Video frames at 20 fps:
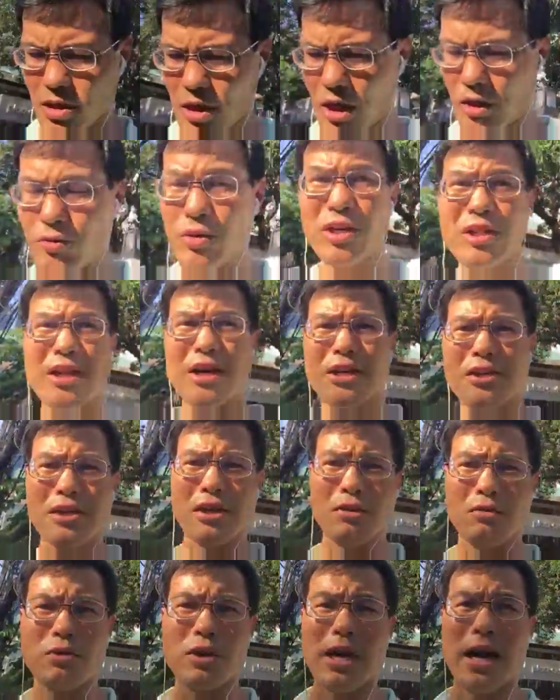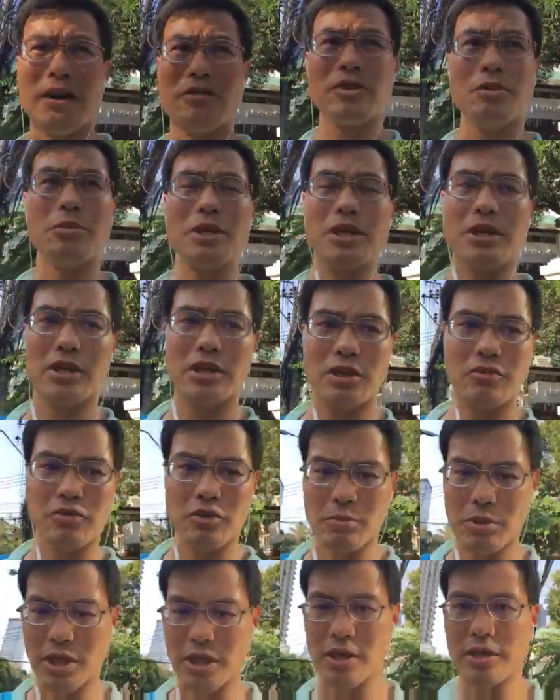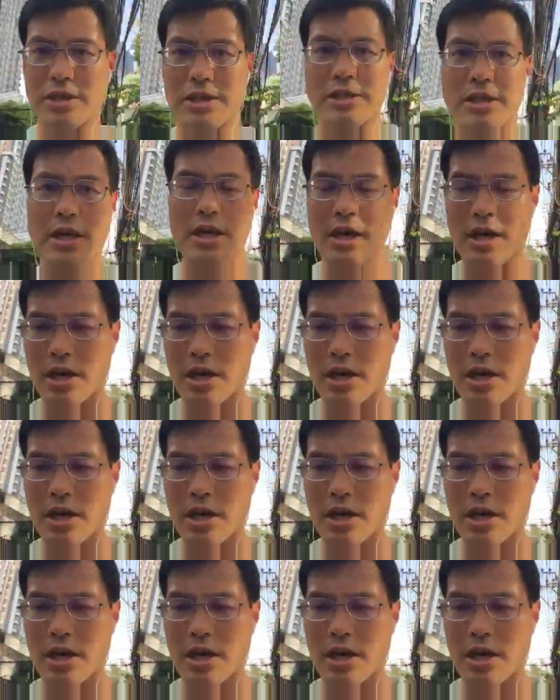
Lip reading: realize that we have to be careful, because